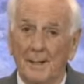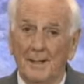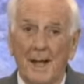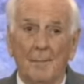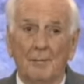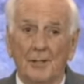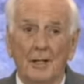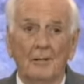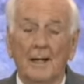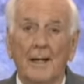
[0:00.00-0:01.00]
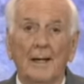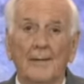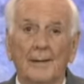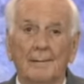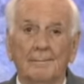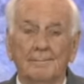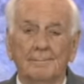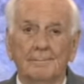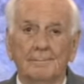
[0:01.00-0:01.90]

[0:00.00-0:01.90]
It means absolutely nothing.